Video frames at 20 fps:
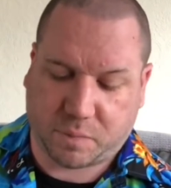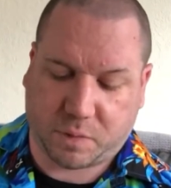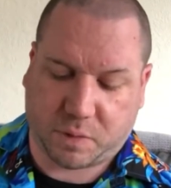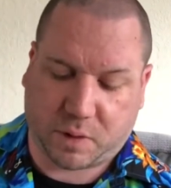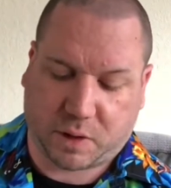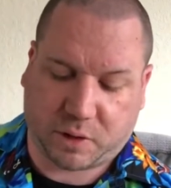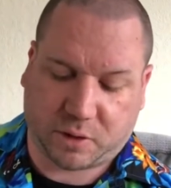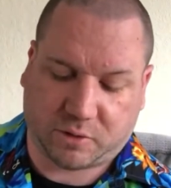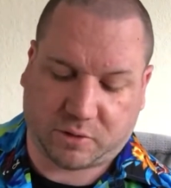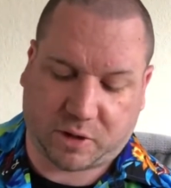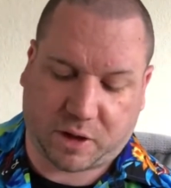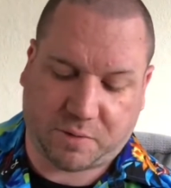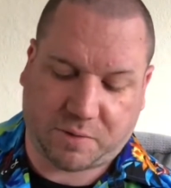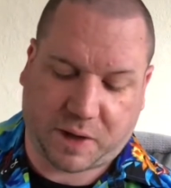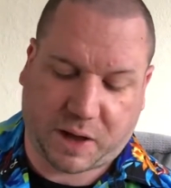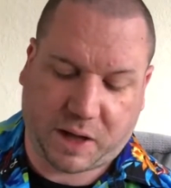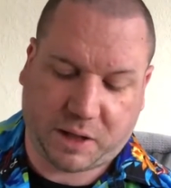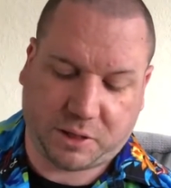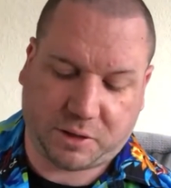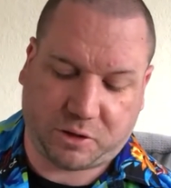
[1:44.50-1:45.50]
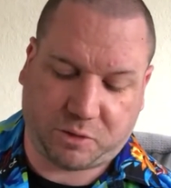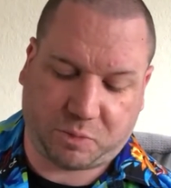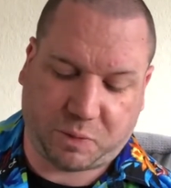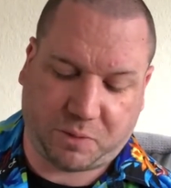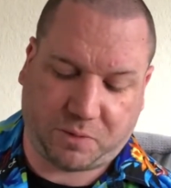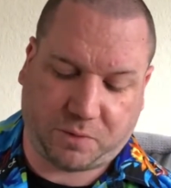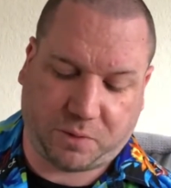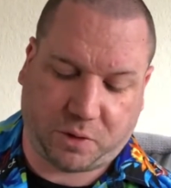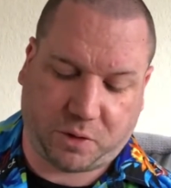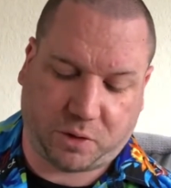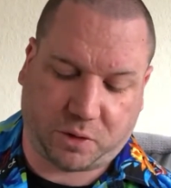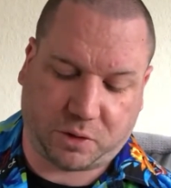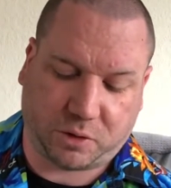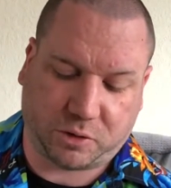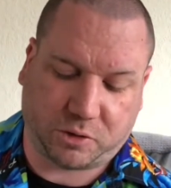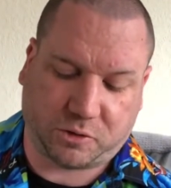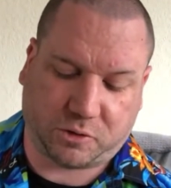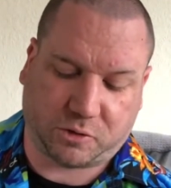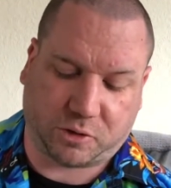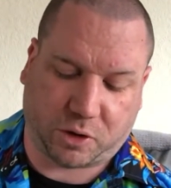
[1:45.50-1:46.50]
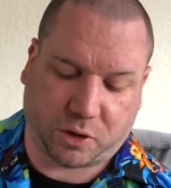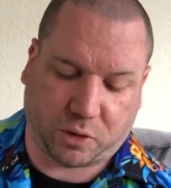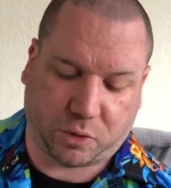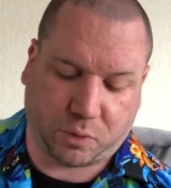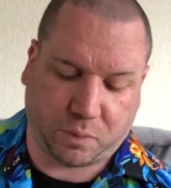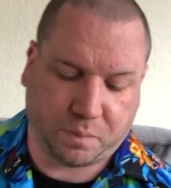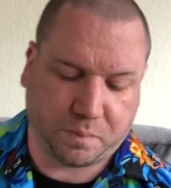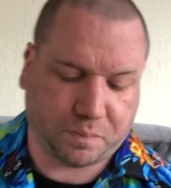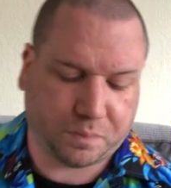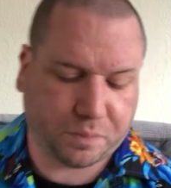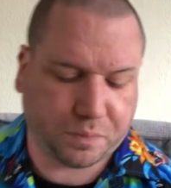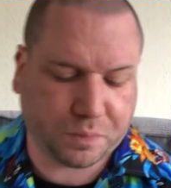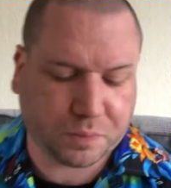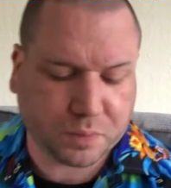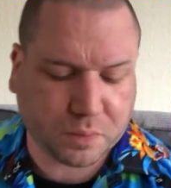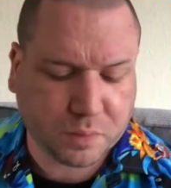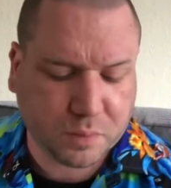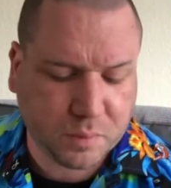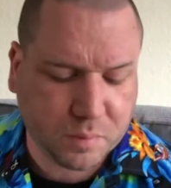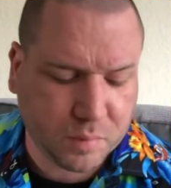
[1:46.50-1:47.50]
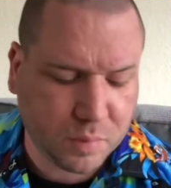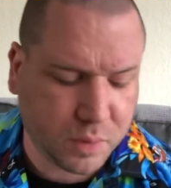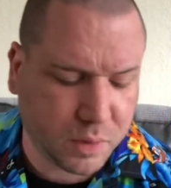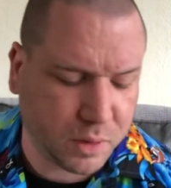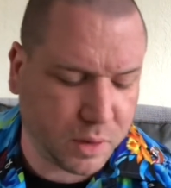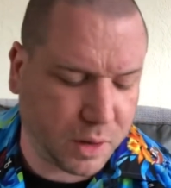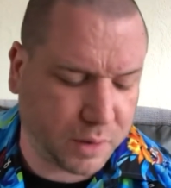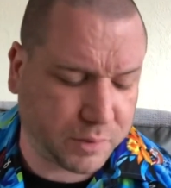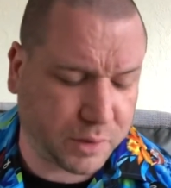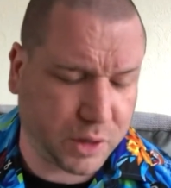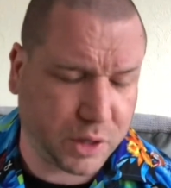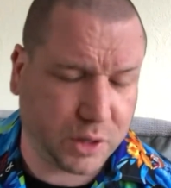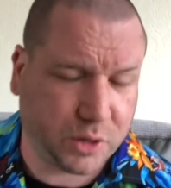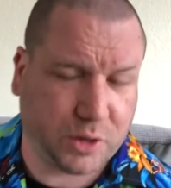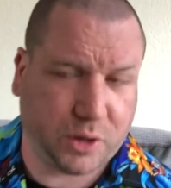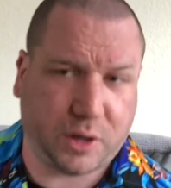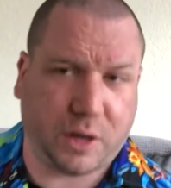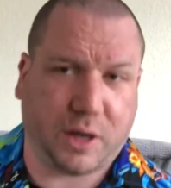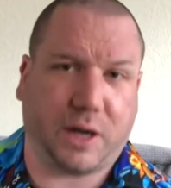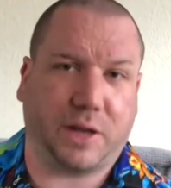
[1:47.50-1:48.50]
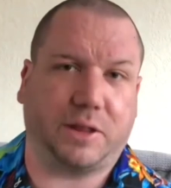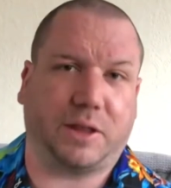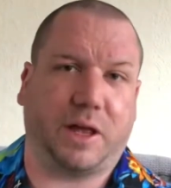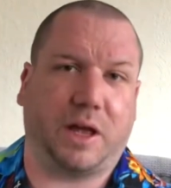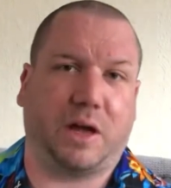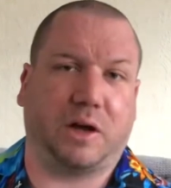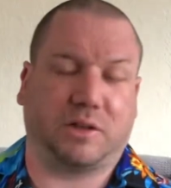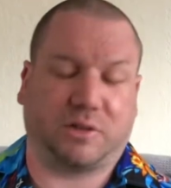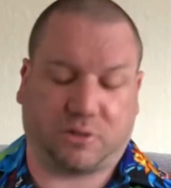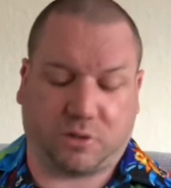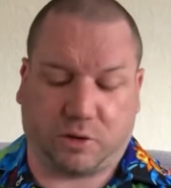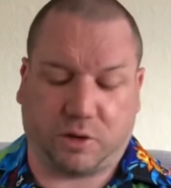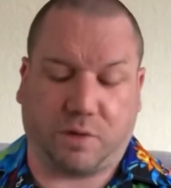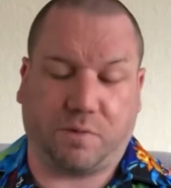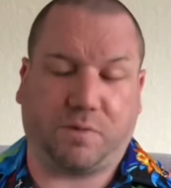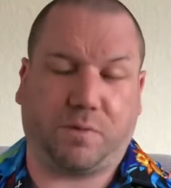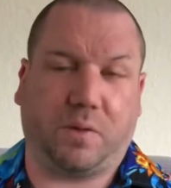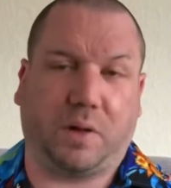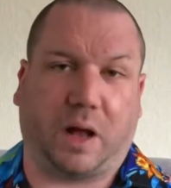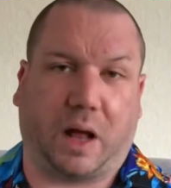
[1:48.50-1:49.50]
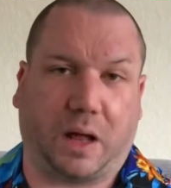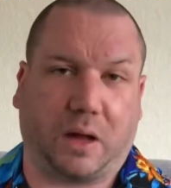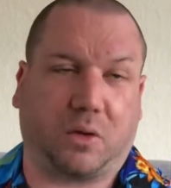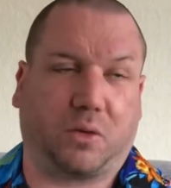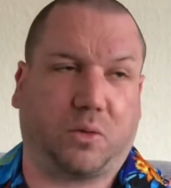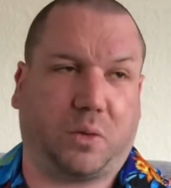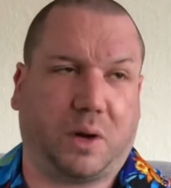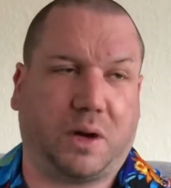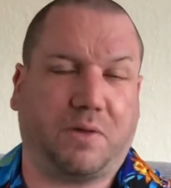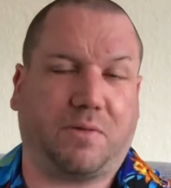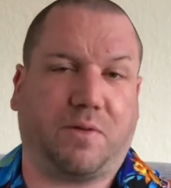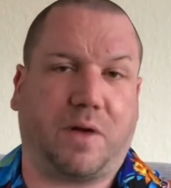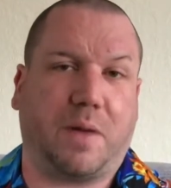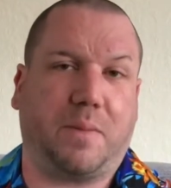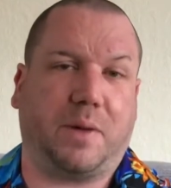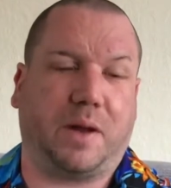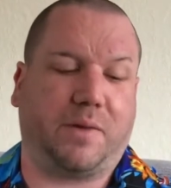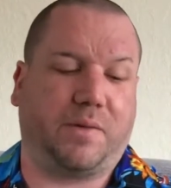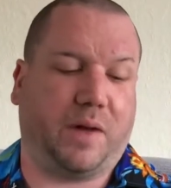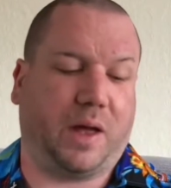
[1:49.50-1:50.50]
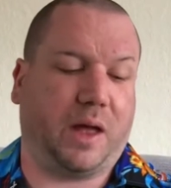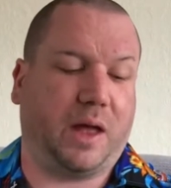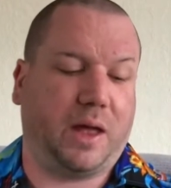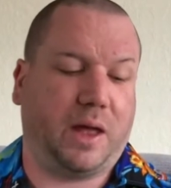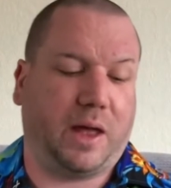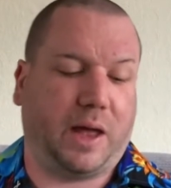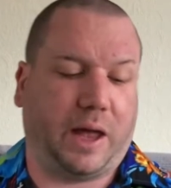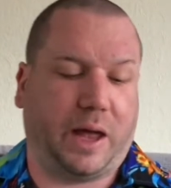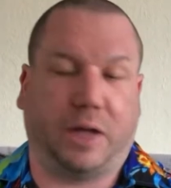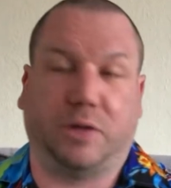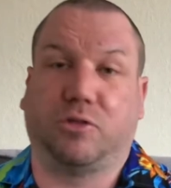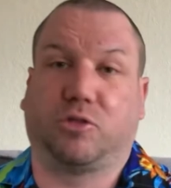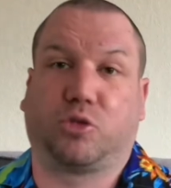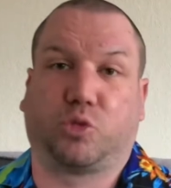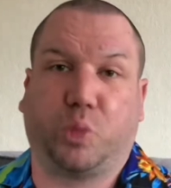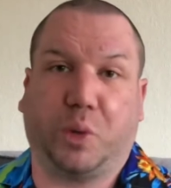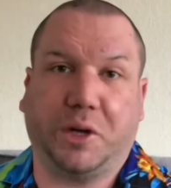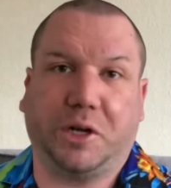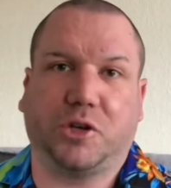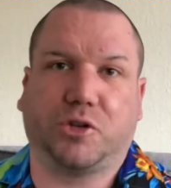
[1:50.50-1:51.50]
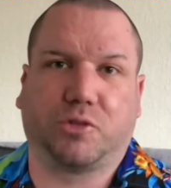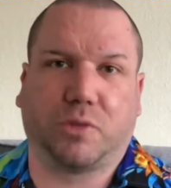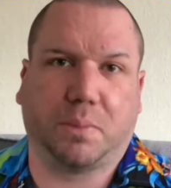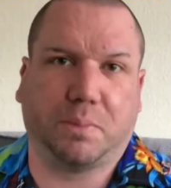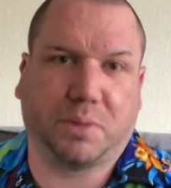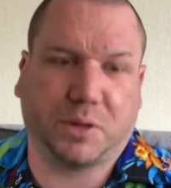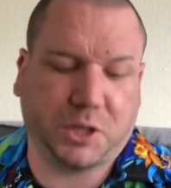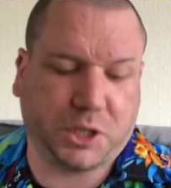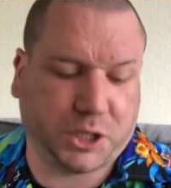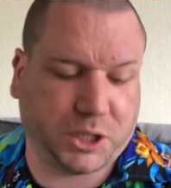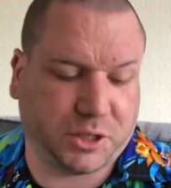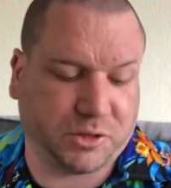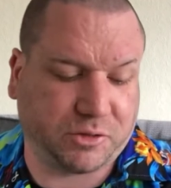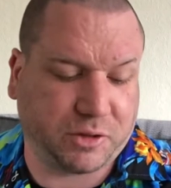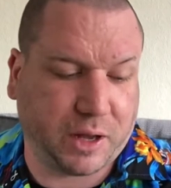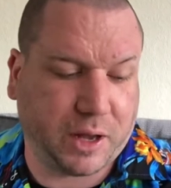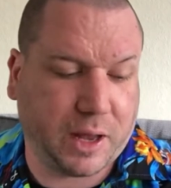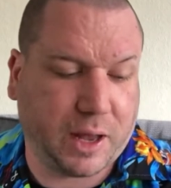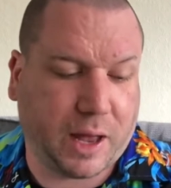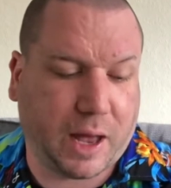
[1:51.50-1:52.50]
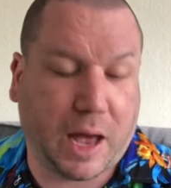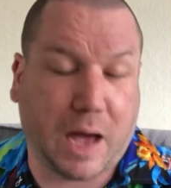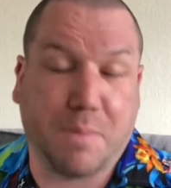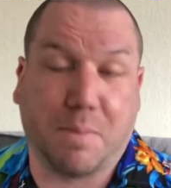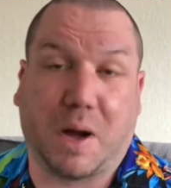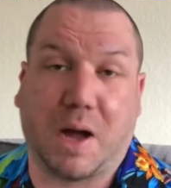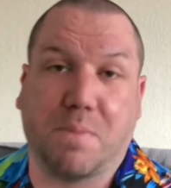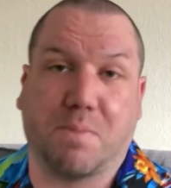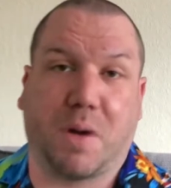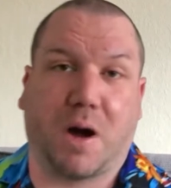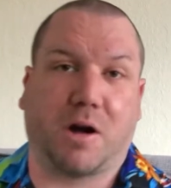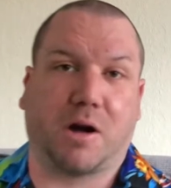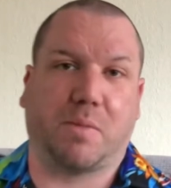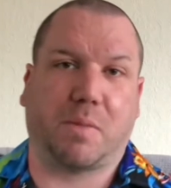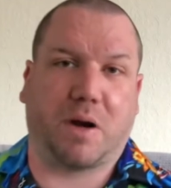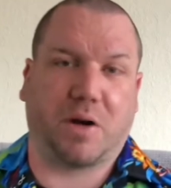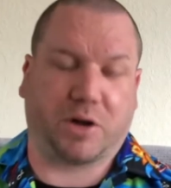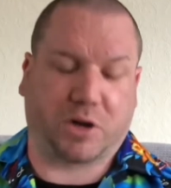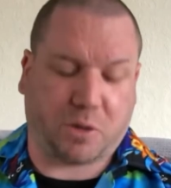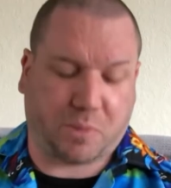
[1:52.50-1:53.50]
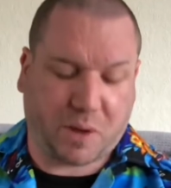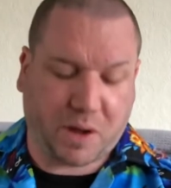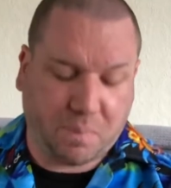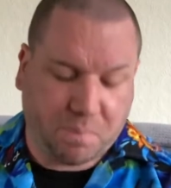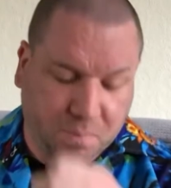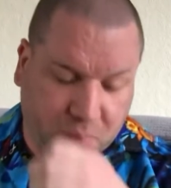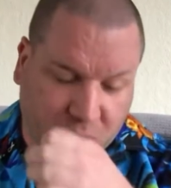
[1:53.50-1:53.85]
Like I say, I've had this before. So, I've got a good idea. I sold it quite a fair bit of it in Swedish rum punches at my bar at Marigabe.